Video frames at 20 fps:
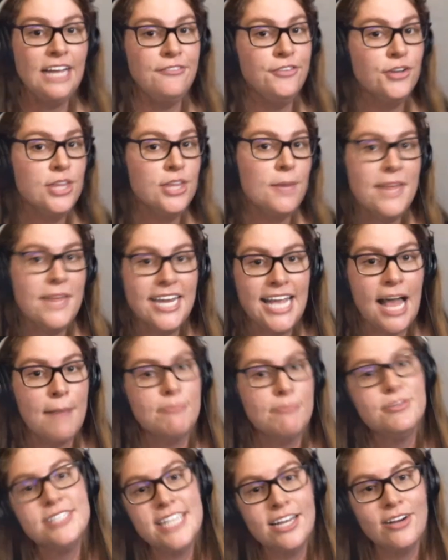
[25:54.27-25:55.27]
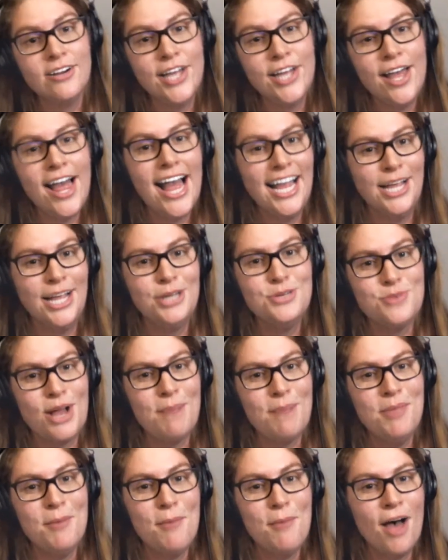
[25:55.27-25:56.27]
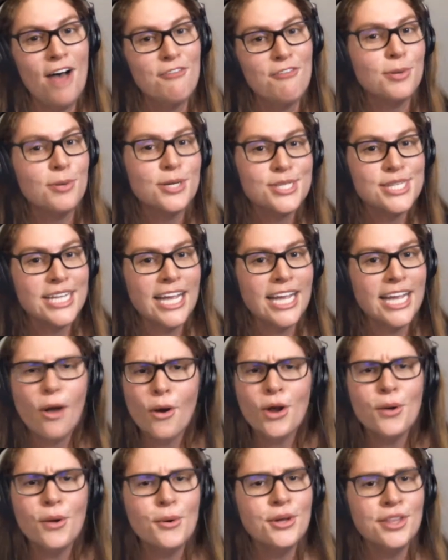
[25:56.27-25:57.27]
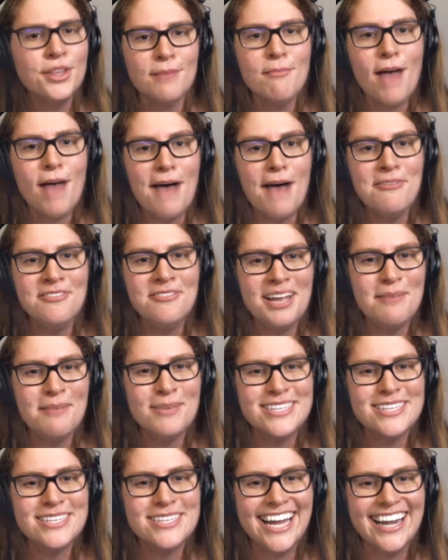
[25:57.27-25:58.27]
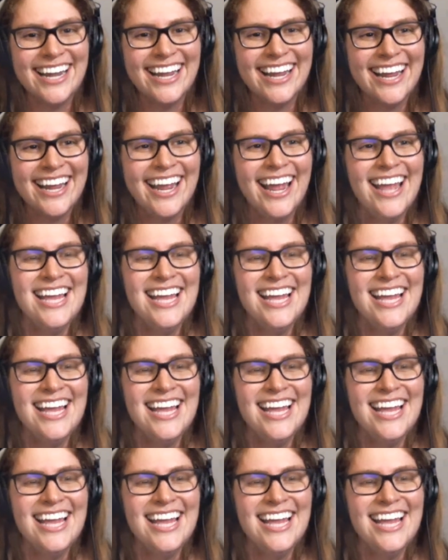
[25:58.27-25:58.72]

If you're in the Minneapolis area, I can drop them off personally, or order them off of Amazon.